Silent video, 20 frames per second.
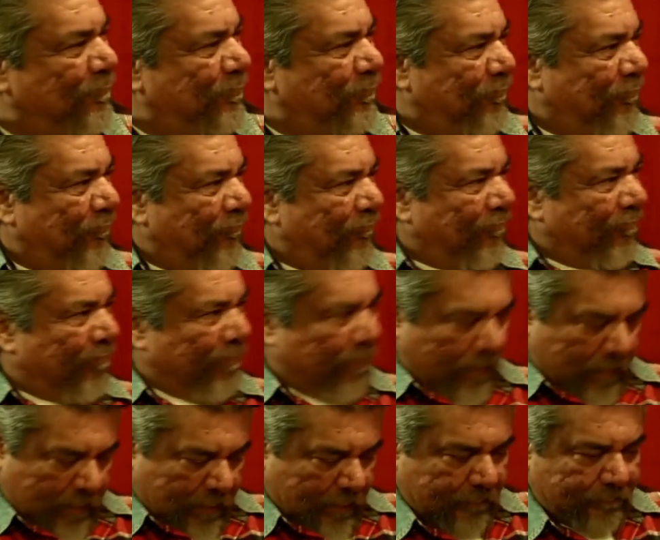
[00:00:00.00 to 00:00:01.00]
And where
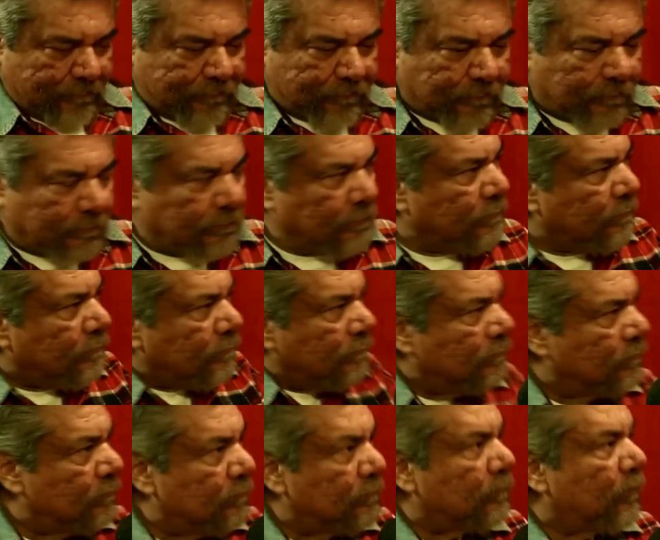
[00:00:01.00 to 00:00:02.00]
was the
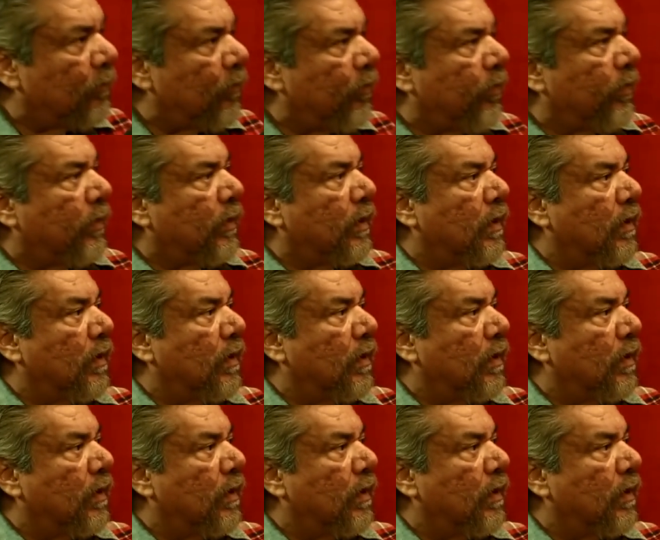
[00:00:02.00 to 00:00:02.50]
mister at?